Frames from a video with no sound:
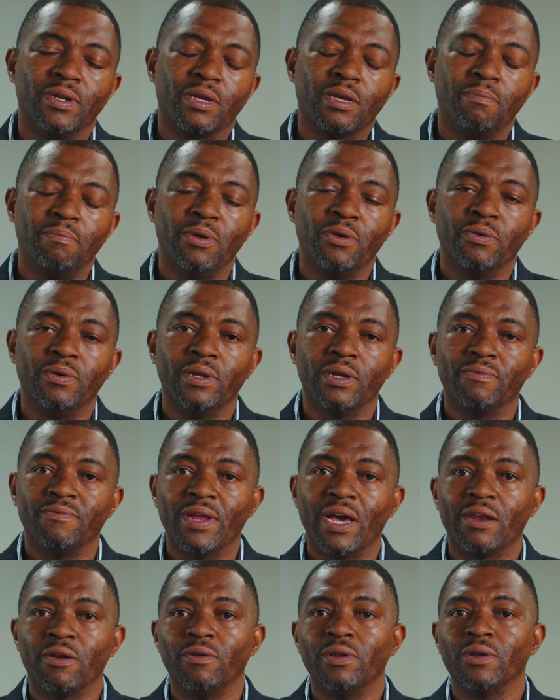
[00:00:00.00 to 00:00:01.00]
the community of
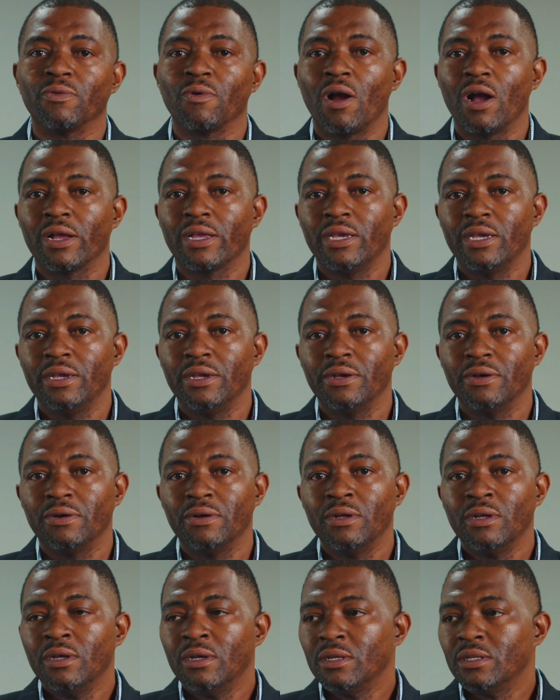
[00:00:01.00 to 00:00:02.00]
not only Rock Hill,
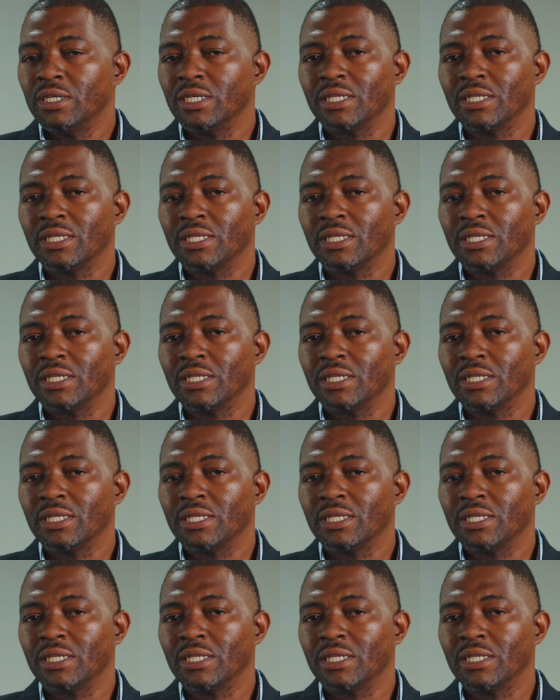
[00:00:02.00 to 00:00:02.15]
the